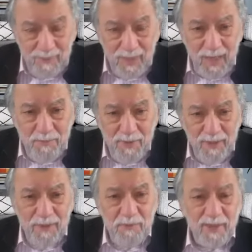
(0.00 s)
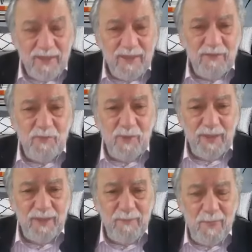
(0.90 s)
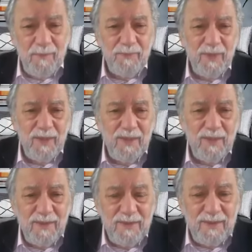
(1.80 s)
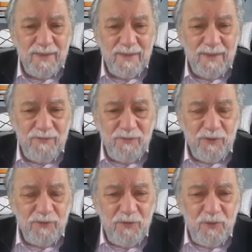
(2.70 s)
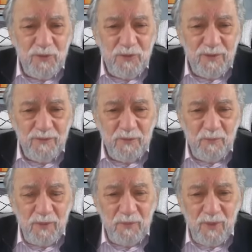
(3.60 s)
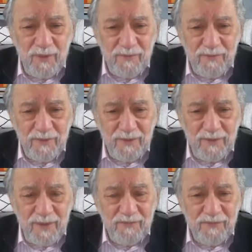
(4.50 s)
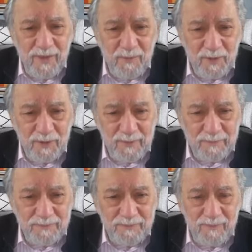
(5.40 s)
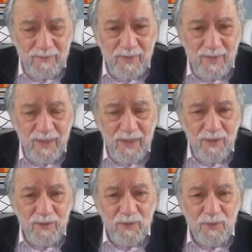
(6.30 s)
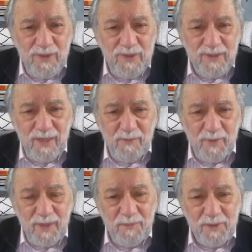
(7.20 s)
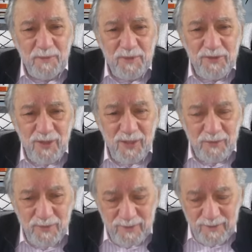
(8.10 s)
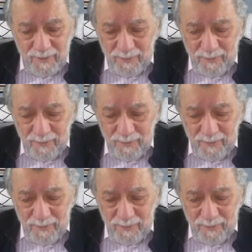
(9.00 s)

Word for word: I barely make enough money for food for my wife and family. The reason I've been able to be generous